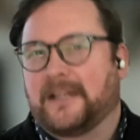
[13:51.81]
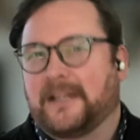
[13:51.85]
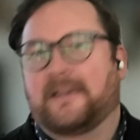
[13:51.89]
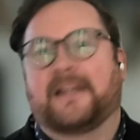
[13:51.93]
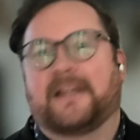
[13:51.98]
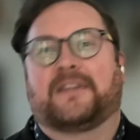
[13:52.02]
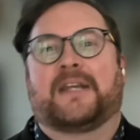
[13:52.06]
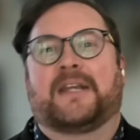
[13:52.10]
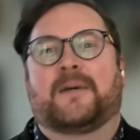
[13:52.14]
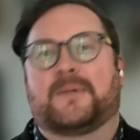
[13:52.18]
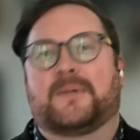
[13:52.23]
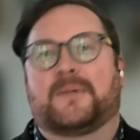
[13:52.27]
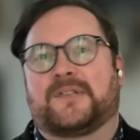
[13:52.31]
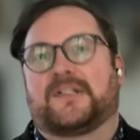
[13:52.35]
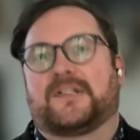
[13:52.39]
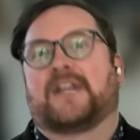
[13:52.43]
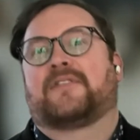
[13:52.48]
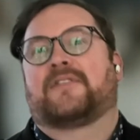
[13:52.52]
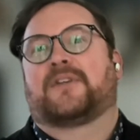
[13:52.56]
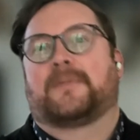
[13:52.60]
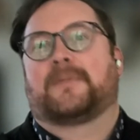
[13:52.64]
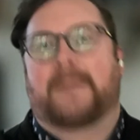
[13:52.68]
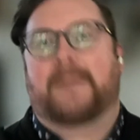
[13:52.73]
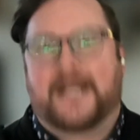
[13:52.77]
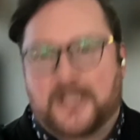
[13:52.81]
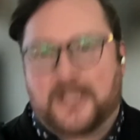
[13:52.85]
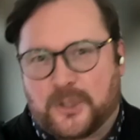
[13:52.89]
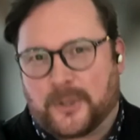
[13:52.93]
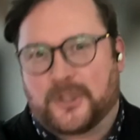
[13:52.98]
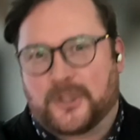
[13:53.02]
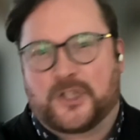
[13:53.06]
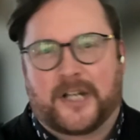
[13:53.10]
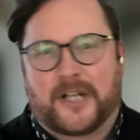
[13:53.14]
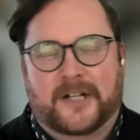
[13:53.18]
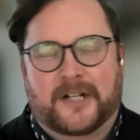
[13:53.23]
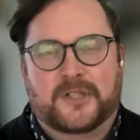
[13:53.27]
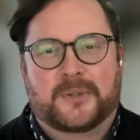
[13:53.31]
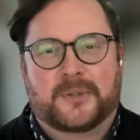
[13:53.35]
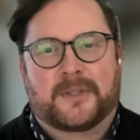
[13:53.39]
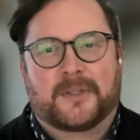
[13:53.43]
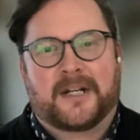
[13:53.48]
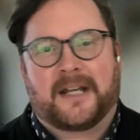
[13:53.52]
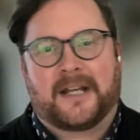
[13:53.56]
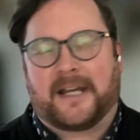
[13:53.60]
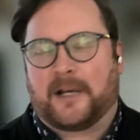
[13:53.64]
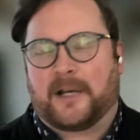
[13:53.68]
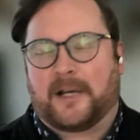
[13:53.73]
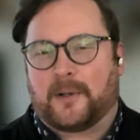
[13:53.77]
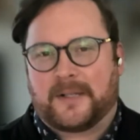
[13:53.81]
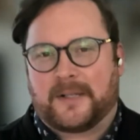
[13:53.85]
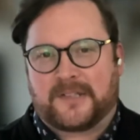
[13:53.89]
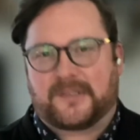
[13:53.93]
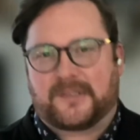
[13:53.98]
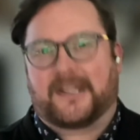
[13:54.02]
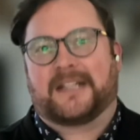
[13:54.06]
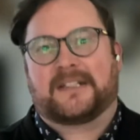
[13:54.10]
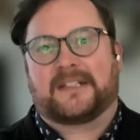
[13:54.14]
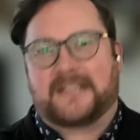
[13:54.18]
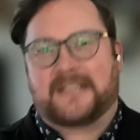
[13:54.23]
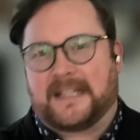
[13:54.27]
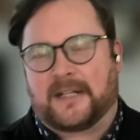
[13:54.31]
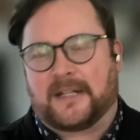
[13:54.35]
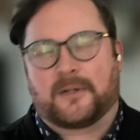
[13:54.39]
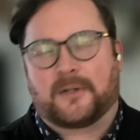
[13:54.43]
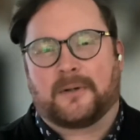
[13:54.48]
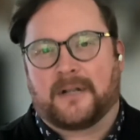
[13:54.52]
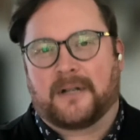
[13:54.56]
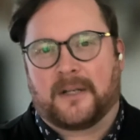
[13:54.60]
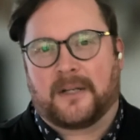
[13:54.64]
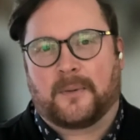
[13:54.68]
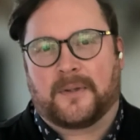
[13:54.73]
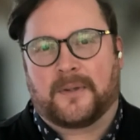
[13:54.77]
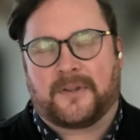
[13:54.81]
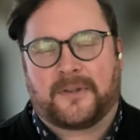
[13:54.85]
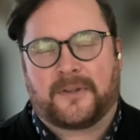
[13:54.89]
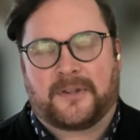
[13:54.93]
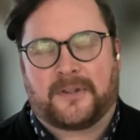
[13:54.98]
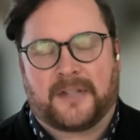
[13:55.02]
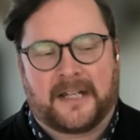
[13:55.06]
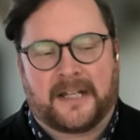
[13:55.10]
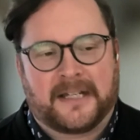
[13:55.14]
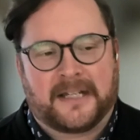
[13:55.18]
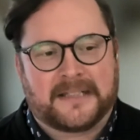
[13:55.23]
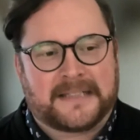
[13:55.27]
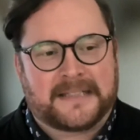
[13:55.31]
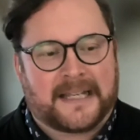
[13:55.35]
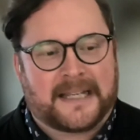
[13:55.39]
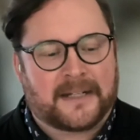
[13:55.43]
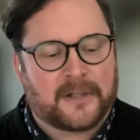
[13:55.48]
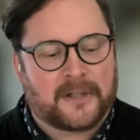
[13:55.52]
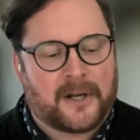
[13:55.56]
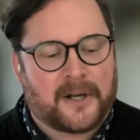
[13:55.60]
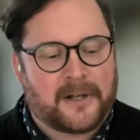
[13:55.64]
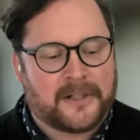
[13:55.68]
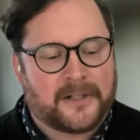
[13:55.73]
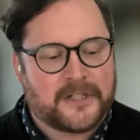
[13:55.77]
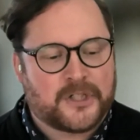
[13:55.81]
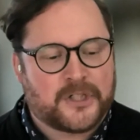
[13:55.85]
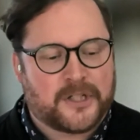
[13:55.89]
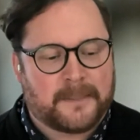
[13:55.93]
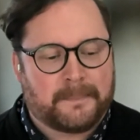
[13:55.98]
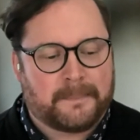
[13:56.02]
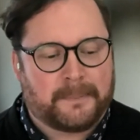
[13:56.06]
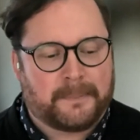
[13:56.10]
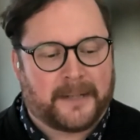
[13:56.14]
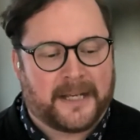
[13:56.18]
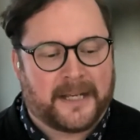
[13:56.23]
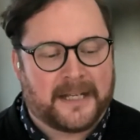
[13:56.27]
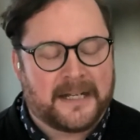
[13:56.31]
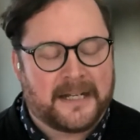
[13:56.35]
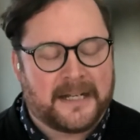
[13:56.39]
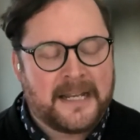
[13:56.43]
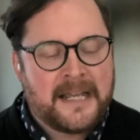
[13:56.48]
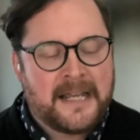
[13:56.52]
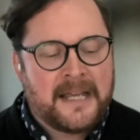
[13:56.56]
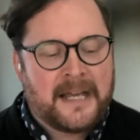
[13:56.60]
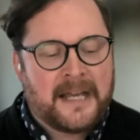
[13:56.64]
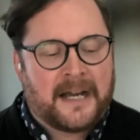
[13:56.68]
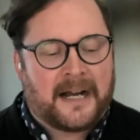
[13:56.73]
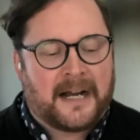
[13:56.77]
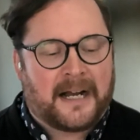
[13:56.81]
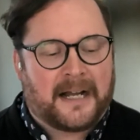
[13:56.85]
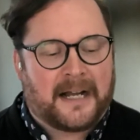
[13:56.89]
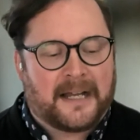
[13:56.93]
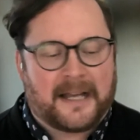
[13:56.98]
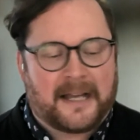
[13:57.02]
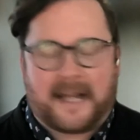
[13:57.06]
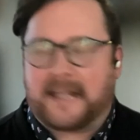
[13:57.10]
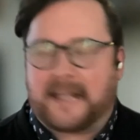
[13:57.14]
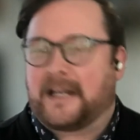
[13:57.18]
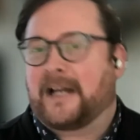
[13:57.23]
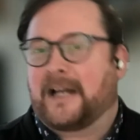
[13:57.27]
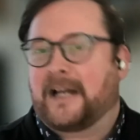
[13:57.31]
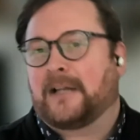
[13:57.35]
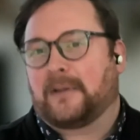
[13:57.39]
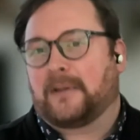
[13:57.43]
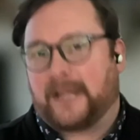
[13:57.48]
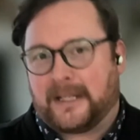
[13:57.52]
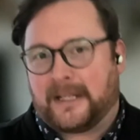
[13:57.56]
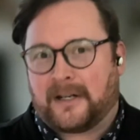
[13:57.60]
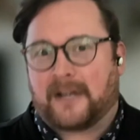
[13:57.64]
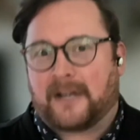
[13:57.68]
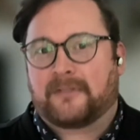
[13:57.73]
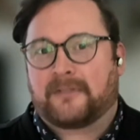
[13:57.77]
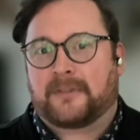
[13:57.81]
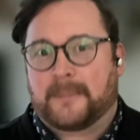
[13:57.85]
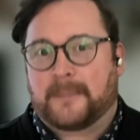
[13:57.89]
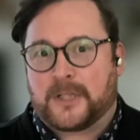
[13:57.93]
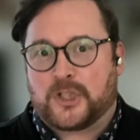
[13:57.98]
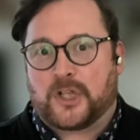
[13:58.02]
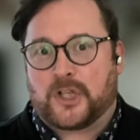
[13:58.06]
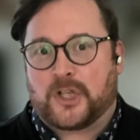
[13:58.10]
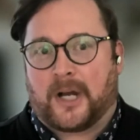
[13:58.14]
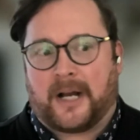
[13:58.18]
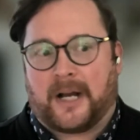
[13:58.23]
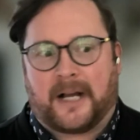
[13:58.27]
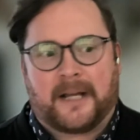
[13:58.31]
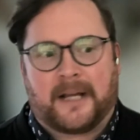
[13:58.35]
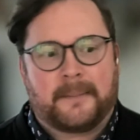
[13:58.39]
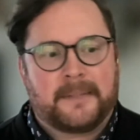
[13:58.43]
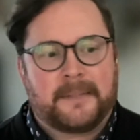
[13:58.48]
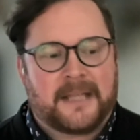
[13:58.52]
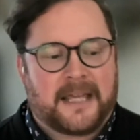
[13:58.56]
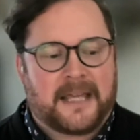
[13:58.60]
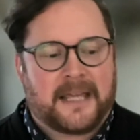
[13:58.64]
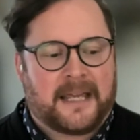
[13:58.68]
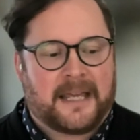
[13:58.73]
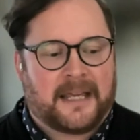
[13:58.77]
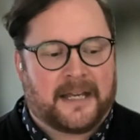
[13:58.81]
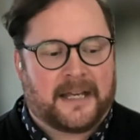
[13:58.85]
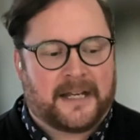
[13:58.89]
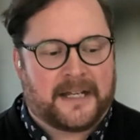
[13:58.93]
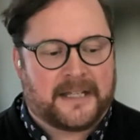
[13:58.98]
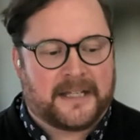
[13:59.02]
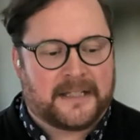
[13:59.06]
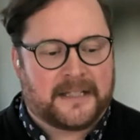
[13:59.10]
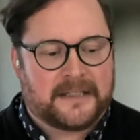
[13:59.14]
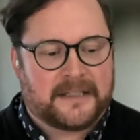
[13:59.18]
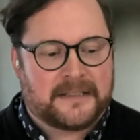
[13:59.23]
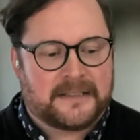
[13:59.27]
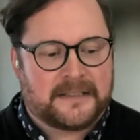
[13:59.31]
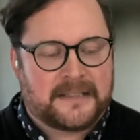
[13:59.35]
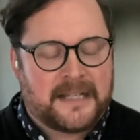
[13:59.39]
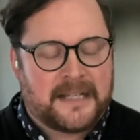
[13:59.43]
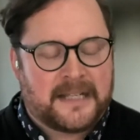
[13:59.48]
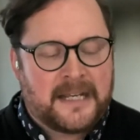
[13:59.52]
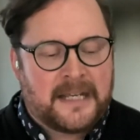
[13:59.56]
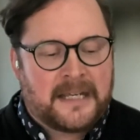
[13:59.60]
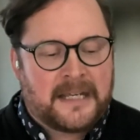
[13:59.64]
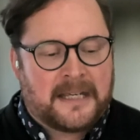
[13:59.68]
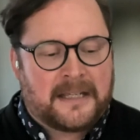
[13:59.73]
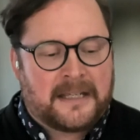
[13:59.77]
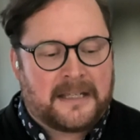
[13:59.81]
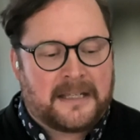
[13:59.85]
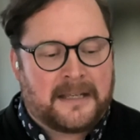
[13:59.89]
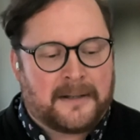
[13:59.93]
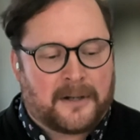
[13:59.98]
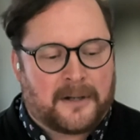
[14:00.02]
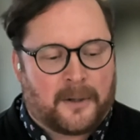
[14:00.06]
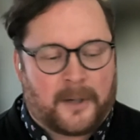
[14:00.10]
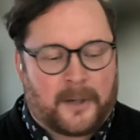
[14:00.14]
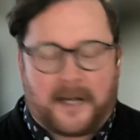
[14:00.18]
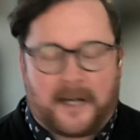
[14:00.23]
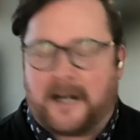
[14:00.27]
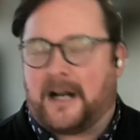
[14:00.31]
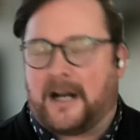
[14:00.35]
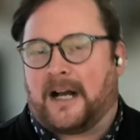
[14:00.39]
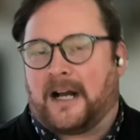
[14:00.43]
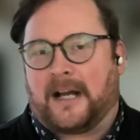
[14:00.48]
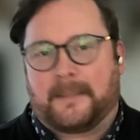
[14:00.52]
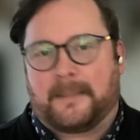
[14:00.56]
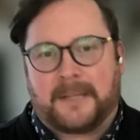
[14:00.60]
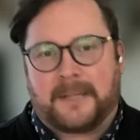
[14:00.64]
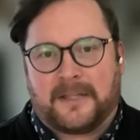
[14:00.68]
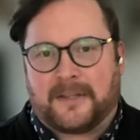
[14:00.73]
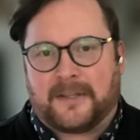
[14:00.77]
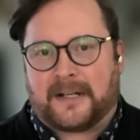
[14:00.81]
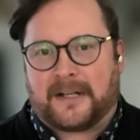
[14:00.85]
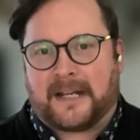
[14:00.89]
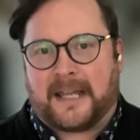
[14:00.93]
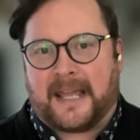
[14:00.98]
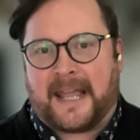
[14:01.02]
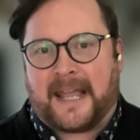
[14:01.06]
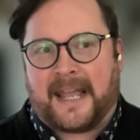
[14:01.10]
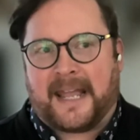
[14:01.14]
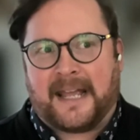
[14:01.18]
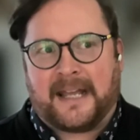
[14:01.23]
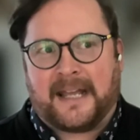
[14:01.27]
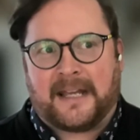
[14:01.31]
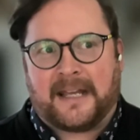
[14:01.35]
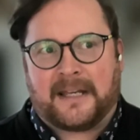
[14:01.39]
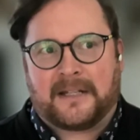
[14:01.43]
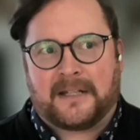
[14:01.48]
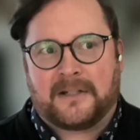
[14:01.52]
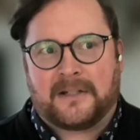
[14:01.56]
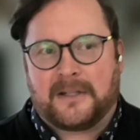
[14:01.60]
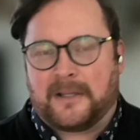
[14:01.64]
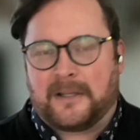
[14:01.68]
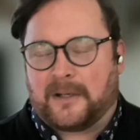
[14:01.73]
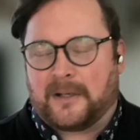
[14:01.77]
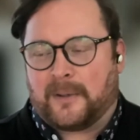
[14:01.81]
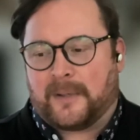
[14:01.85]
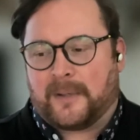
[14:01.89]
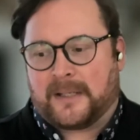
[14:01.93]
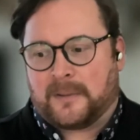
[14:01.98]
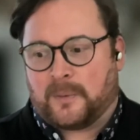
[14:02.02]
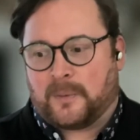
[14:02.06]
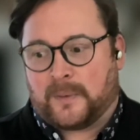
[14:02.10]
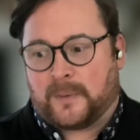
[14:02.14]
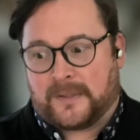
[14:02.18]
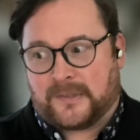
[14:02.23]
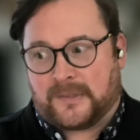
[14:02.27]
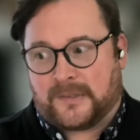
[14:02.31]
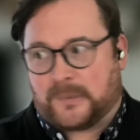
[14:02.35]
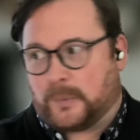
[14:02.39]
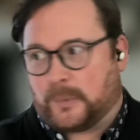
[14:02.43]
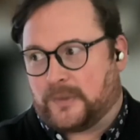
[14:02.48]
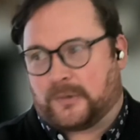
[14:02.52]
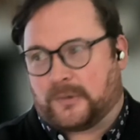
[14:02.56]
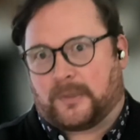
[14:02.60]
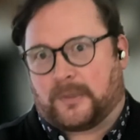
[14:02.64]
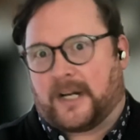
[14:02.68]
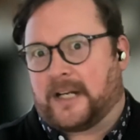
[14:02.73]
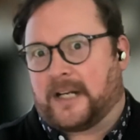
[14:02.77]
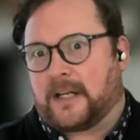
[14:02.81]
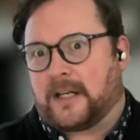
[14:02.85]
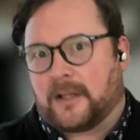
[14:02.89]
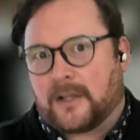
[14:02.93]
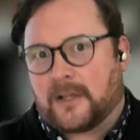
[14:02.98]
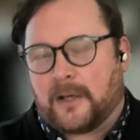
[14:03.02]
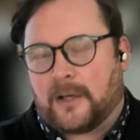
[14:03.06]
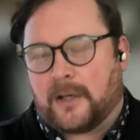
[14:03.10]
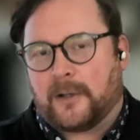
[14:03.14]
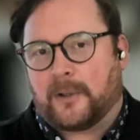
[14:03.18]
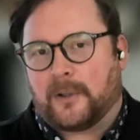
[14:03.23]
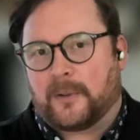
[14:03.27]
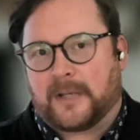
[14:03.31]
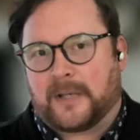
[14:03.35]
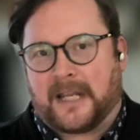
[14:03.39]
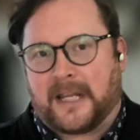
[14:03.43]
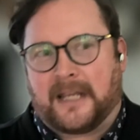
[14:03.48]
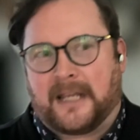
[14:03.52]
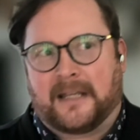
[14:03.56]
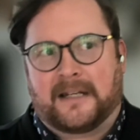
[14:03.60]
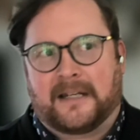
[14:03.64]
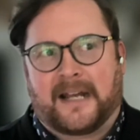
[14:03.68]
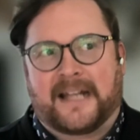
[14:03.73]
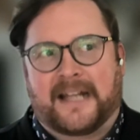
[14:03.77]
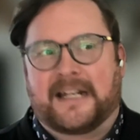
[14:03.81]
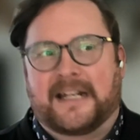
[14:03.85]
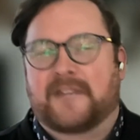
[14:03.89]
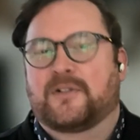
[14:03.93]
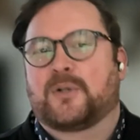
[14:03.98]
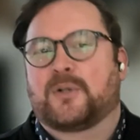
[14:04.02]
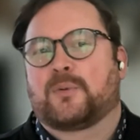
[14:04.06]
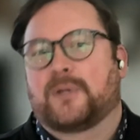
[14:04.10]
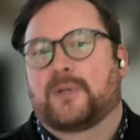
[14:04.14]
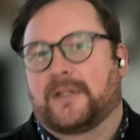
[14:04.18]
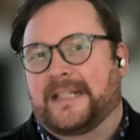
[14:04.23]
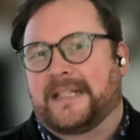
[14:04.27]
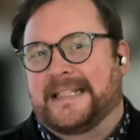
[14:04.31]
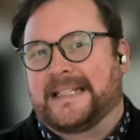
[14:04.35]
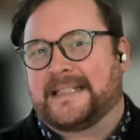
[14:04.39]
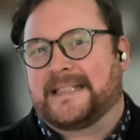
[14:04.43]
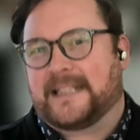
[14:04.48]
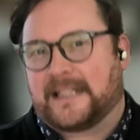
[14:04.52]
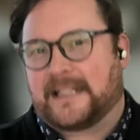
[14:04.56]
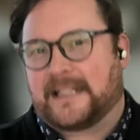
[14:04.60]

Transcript: Like that was never my trajectory. I always liked tinkering with technology, but I got laid off from a job, and a hobby that I had, it was writing code, and I never really did